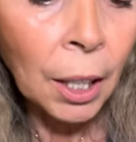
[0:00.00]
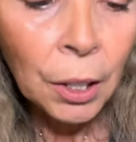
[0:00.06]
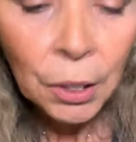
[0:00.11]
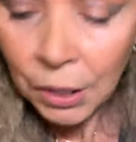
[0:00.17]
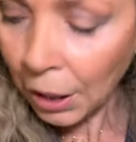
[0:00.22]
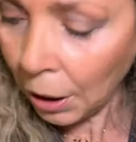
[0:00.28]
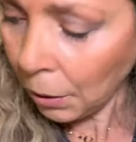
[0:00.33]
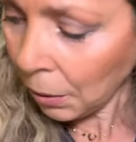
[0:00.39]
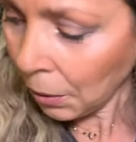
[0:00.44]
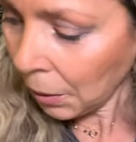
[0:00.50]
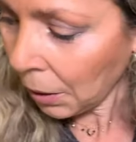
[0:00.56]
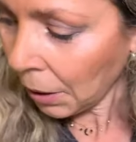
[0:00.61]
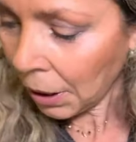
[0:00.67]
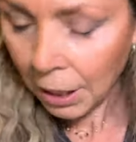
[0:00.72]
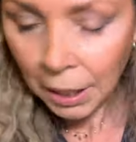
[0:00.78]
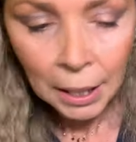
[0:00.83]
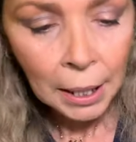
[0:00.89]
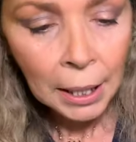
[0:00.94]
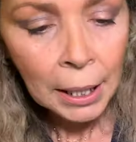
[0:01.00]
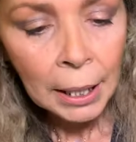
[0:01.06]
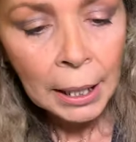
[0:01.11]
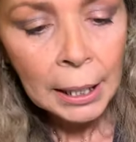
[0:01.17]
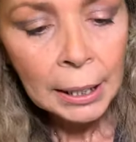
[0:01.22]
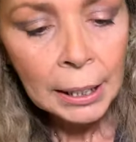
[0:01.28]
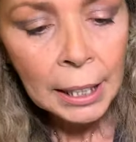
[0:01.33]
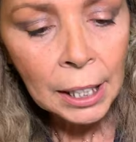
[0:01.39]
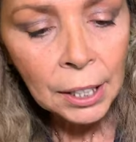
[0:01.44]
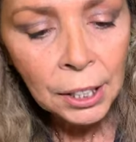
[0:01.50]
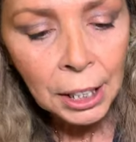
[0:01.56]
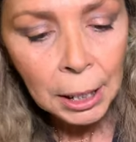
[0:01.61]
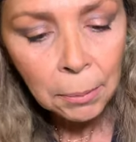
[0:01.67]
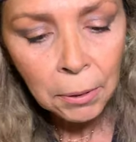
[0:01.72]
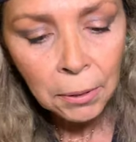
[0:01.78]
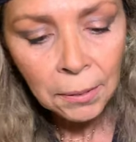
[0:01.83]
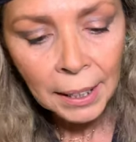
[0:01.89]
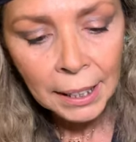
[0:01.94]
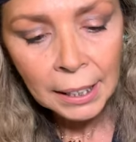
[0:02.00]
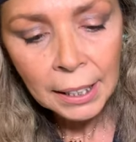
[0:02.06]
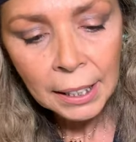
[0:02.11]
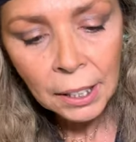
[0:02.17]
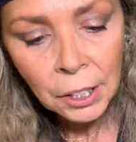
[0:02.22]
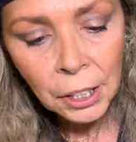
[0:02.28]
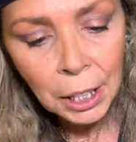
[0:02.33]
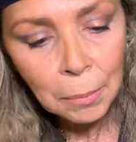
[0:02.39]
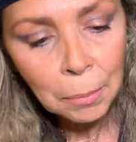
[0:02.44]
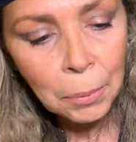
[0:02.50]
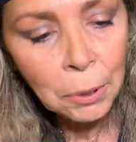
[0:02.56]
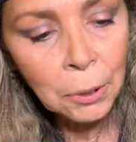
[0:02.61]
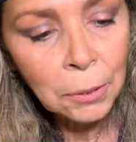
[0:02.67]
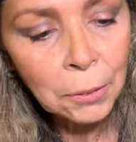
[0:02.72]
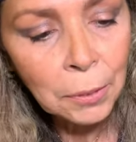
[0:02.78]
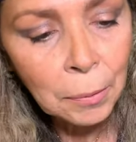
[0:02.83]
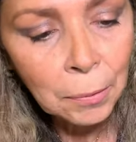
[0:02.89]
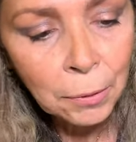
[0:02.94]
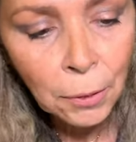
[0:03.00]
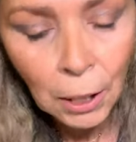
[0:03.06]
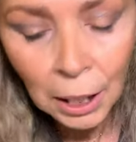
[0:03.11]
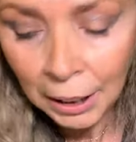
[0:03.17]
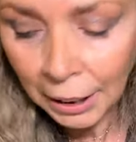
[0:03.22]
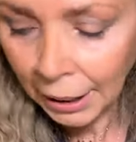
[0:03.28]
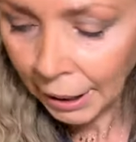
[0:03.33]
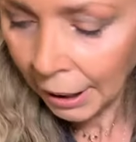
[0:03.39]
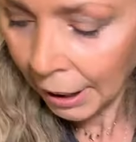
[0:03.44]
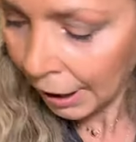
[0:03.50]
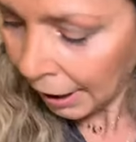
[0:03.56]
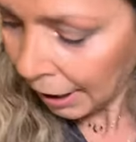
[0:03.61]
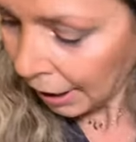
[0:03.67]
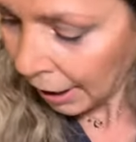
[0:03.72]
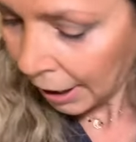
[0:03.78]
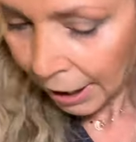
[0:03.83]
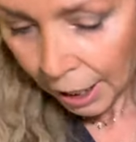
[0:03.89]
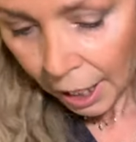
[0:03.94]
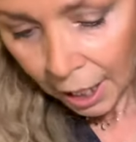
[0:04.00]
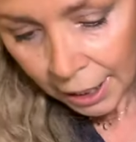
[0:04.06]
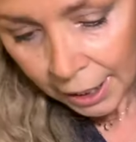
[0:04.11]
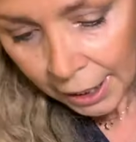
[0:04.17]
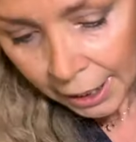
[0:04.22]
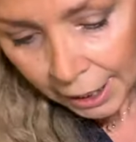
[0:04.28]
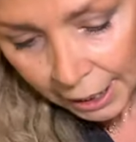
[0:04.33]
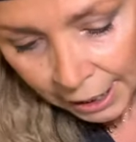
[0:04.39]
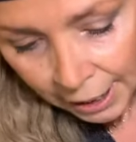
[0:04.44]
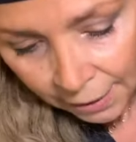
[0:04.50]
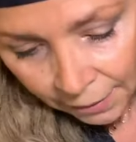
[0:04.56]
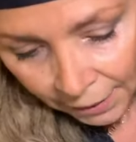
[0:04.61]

So this just prevents the shampoo from falling onto his